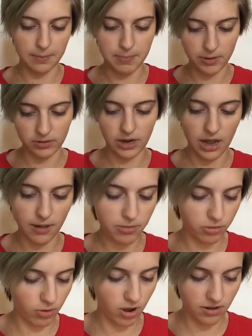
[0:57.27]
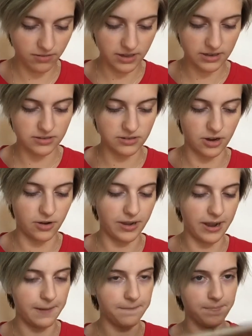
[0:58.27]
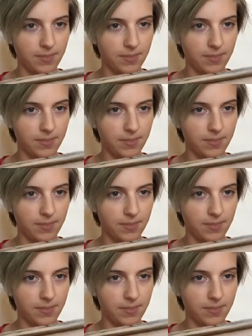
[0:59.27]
built up through all of this. So yeah.